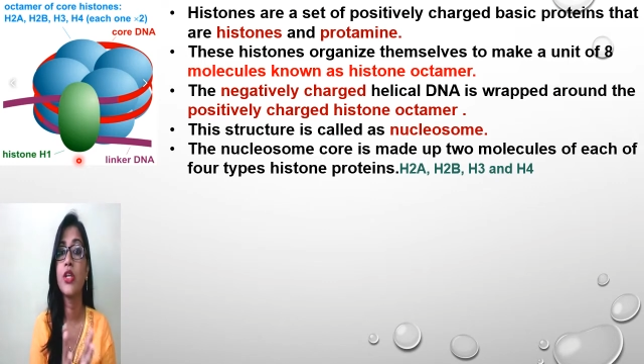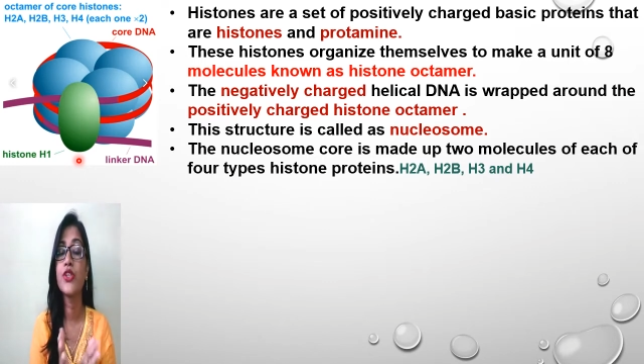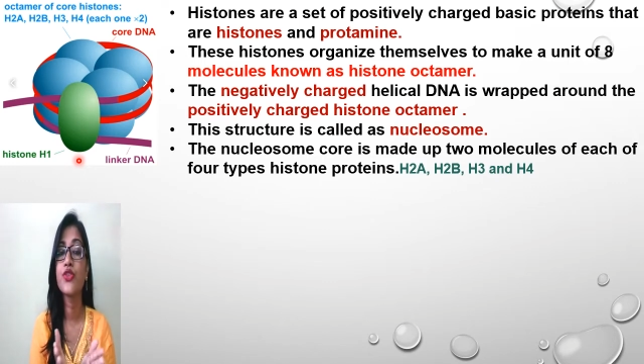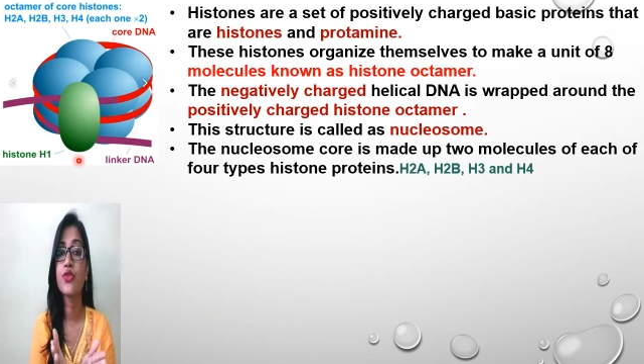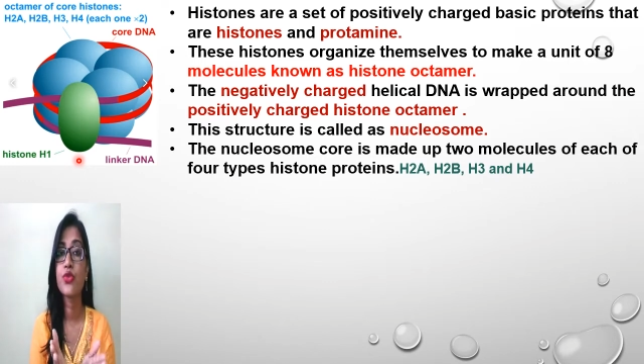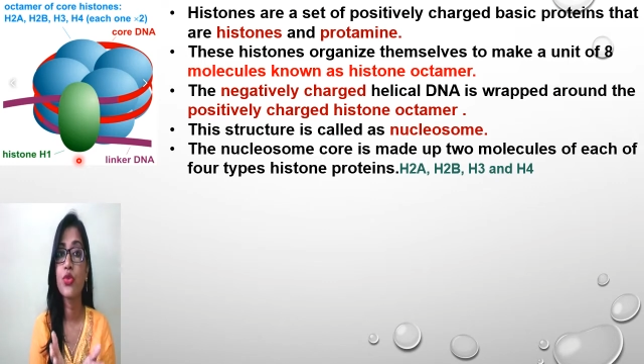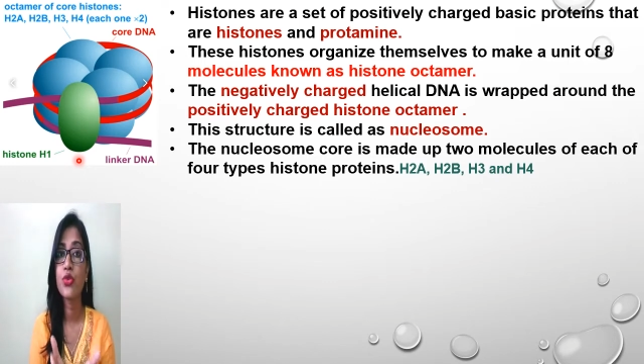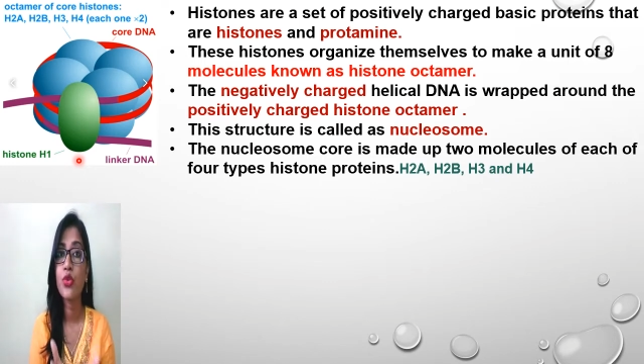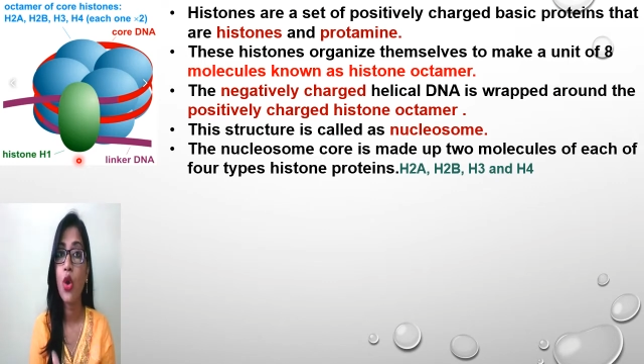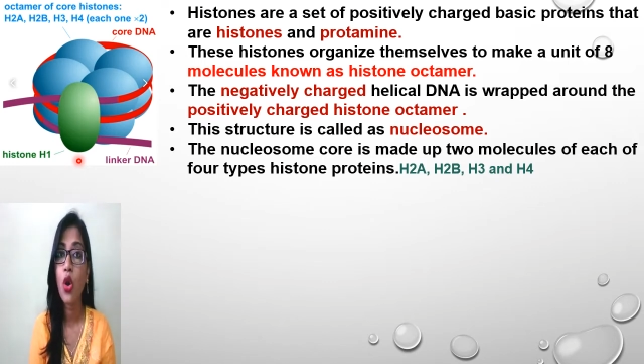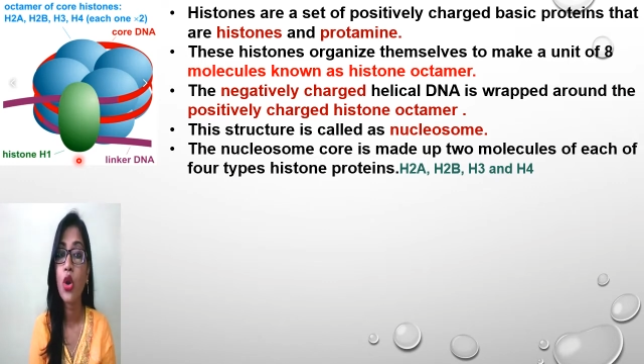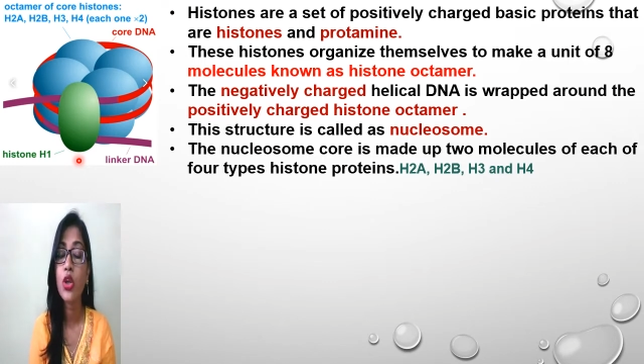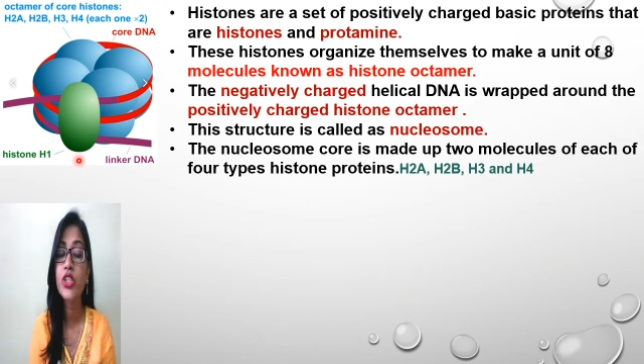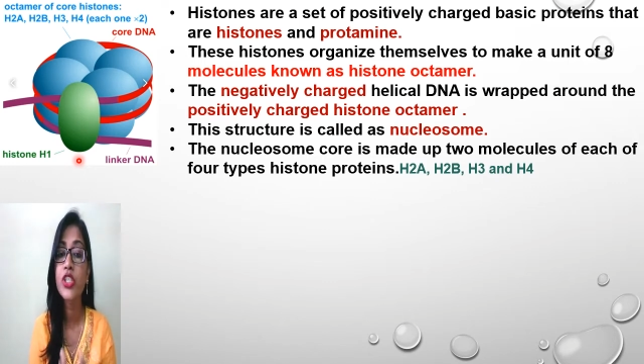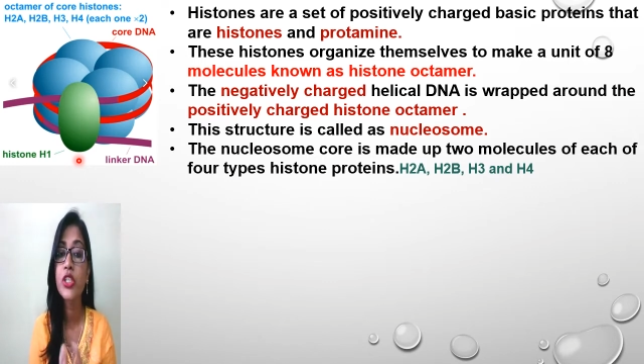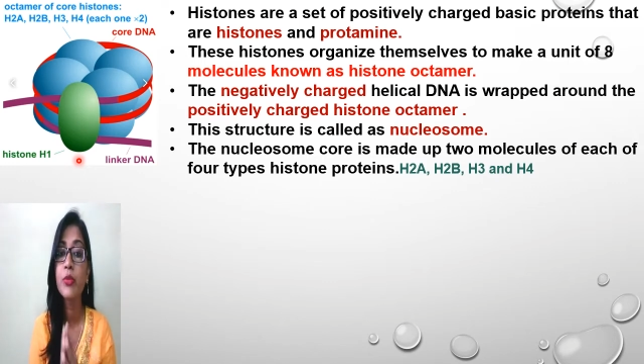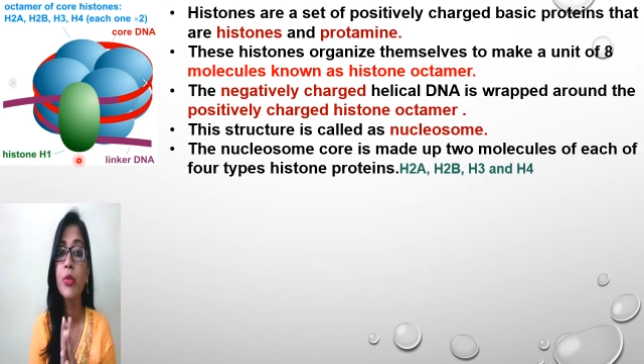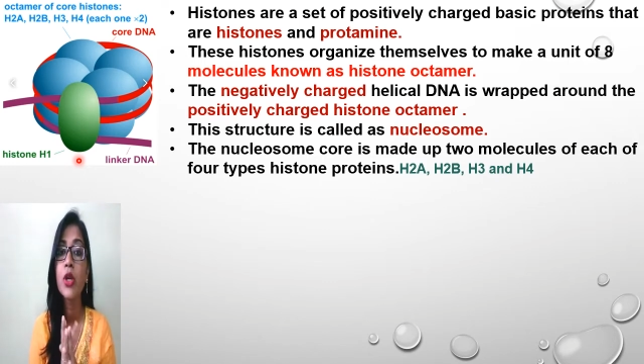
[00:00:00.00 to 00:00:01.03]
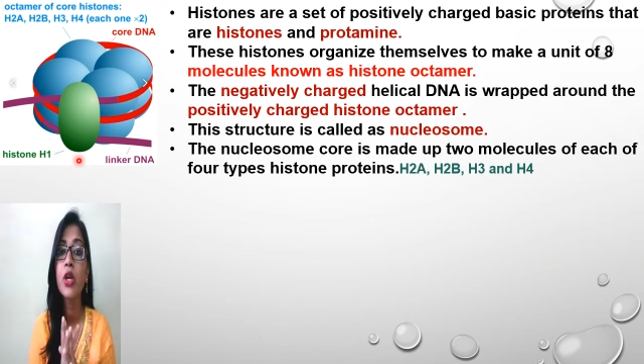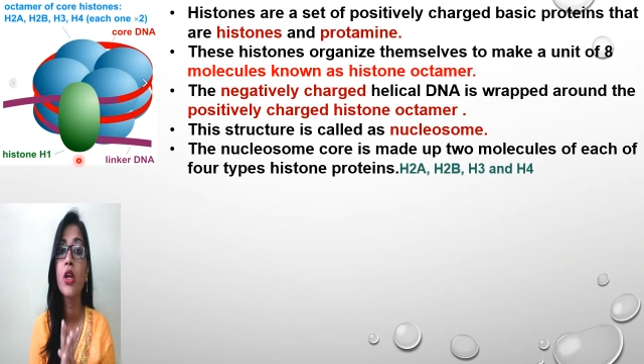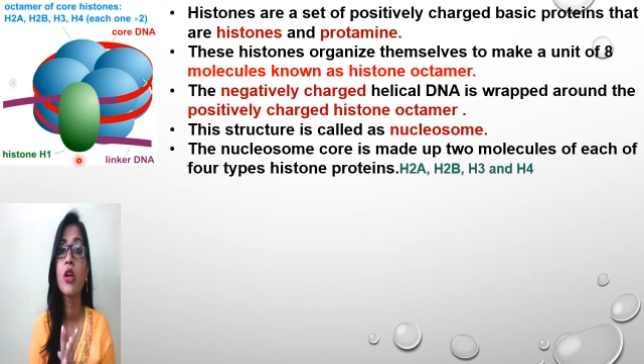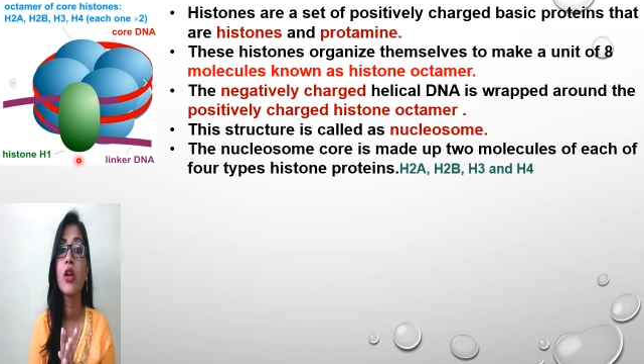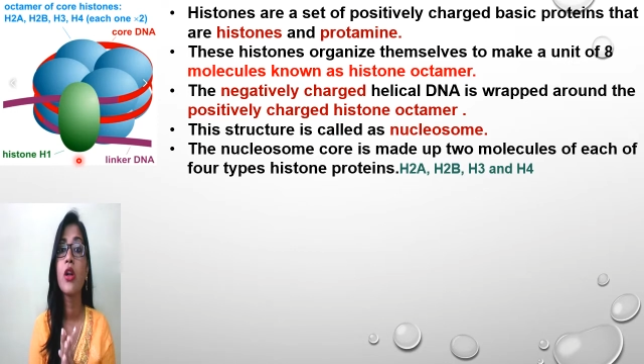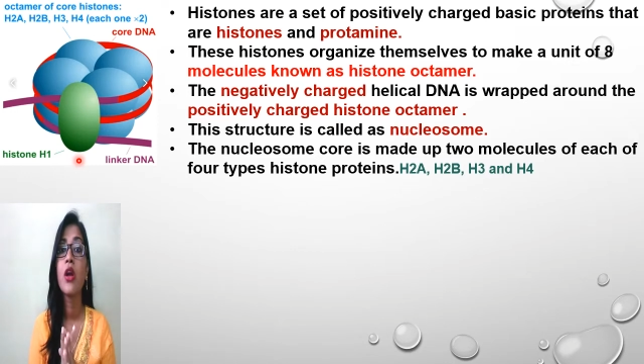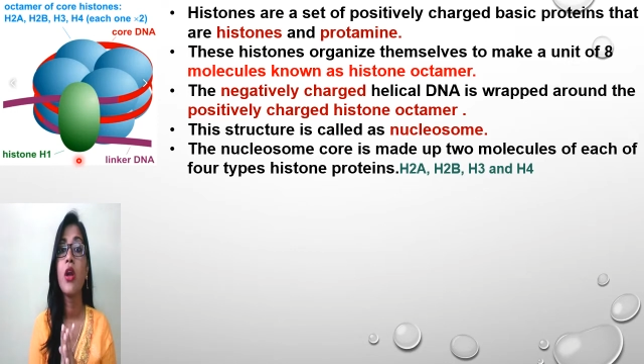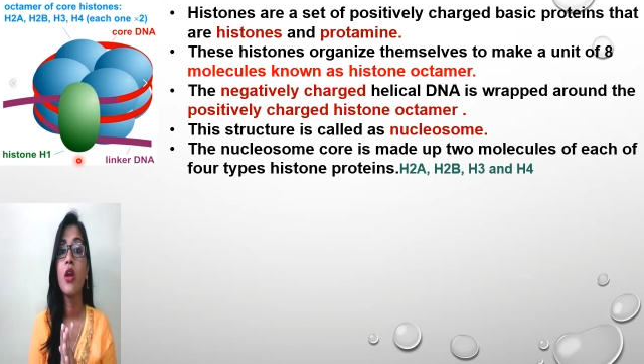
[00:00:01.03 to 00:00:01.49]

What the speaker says: histone octamer.